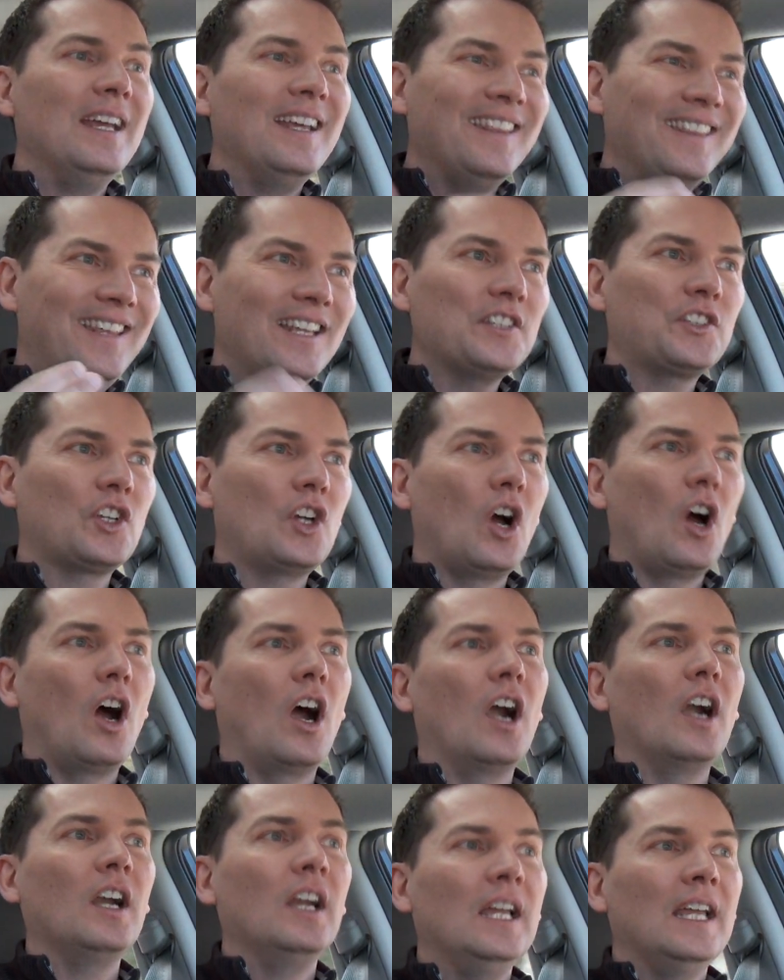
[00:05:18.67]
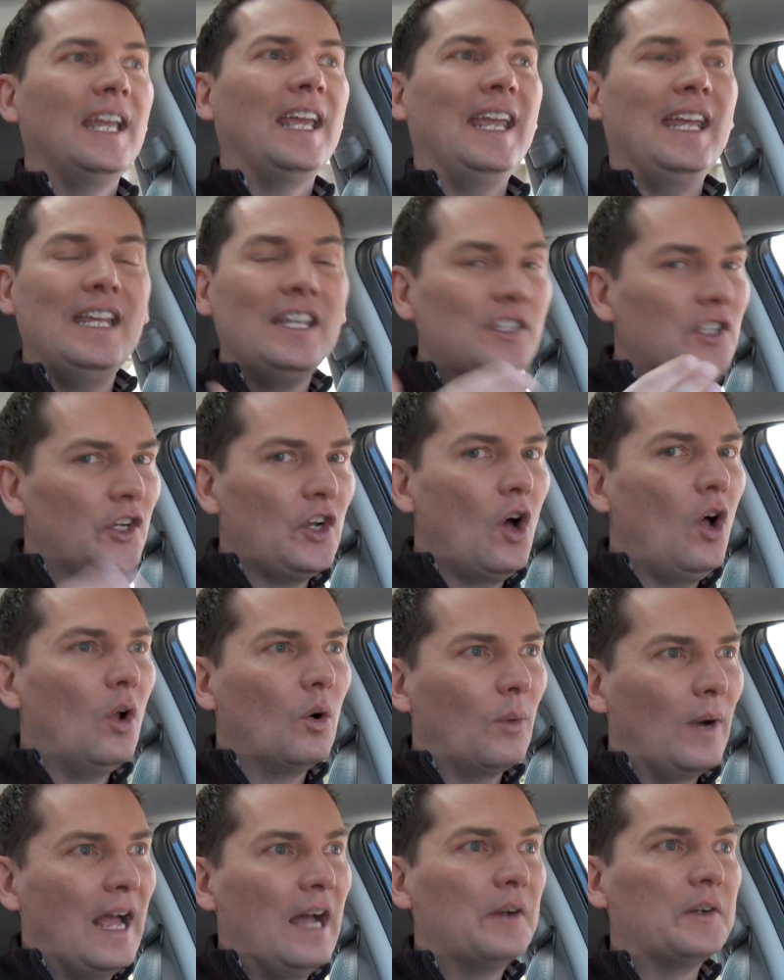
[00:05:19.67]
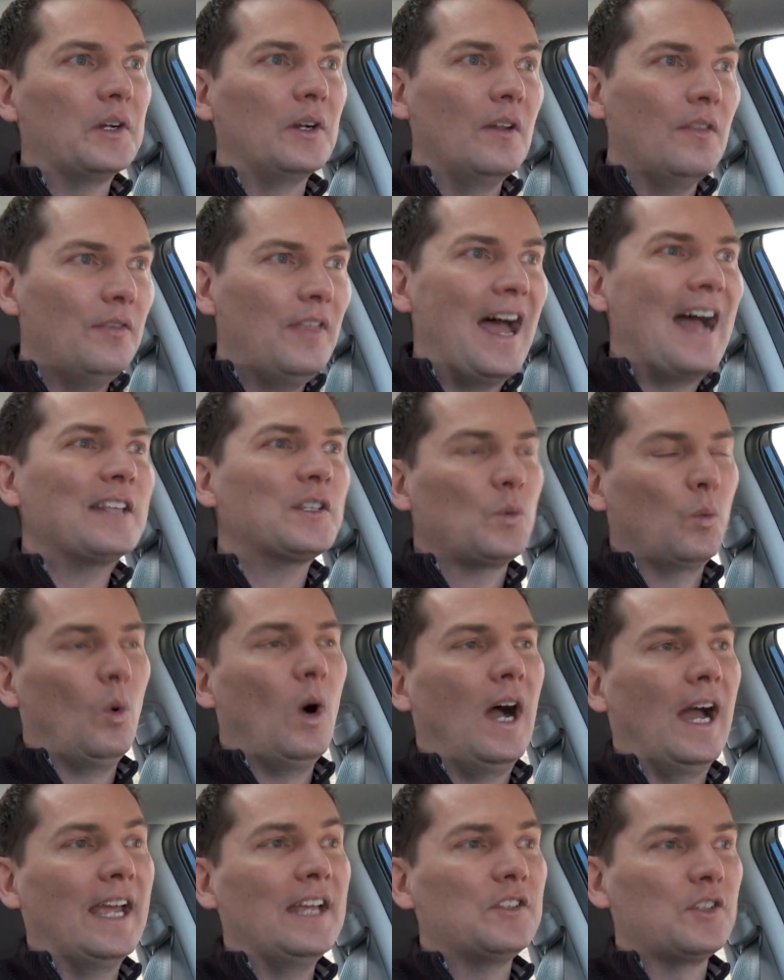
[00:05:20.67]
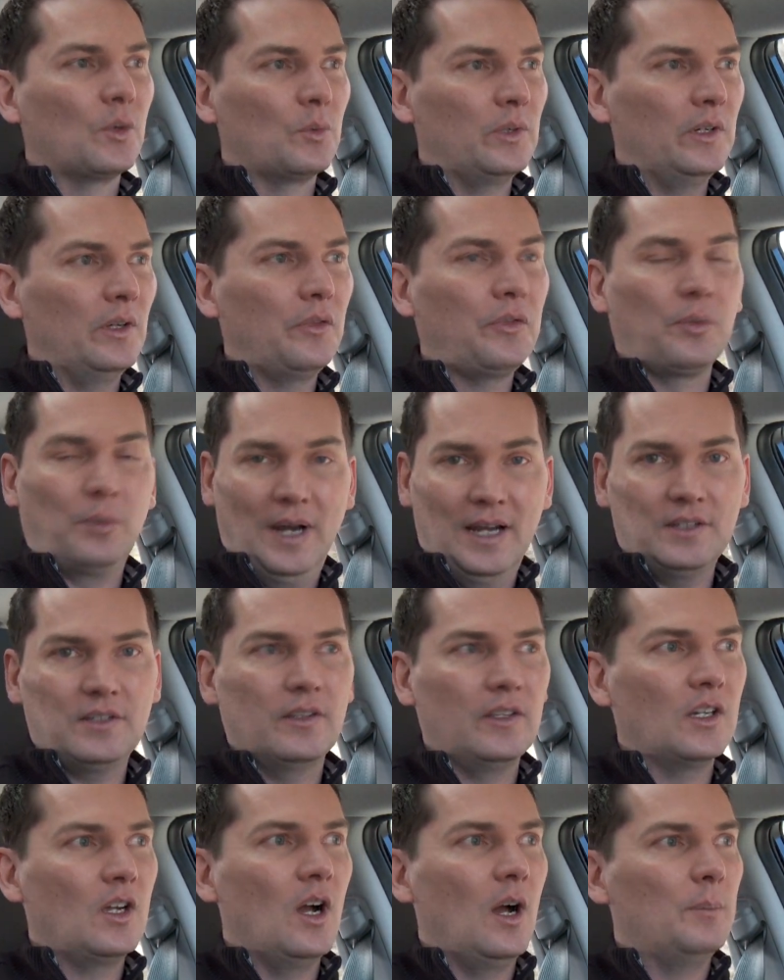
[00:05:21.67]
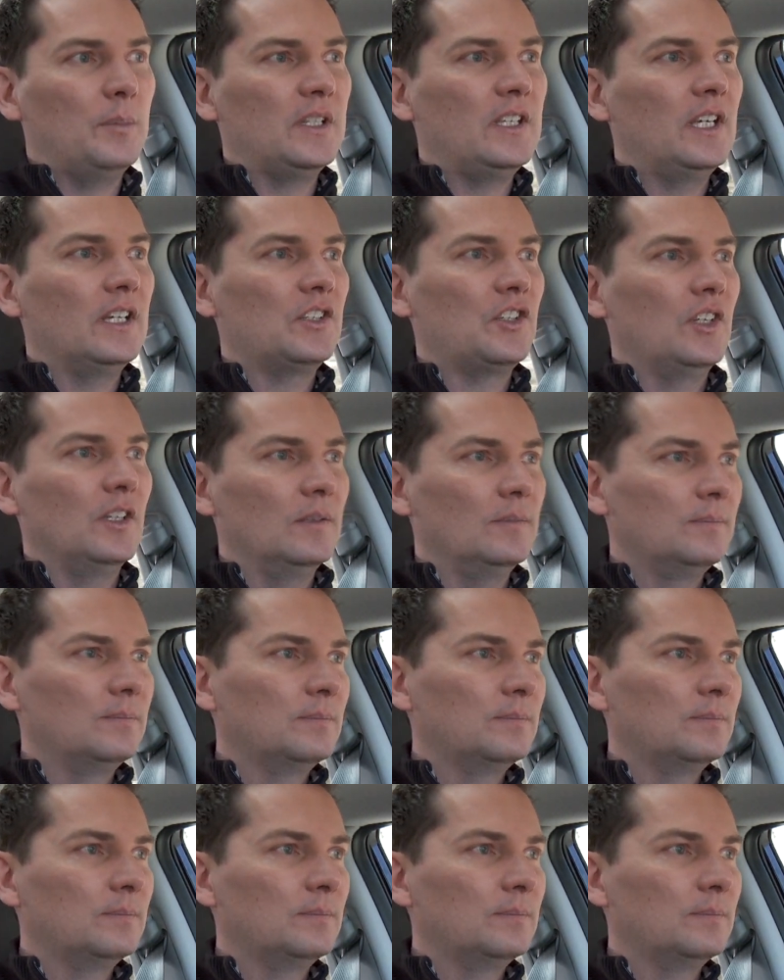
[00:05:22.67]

This car is an all-rounder, and that's why it's a real threat to the competition.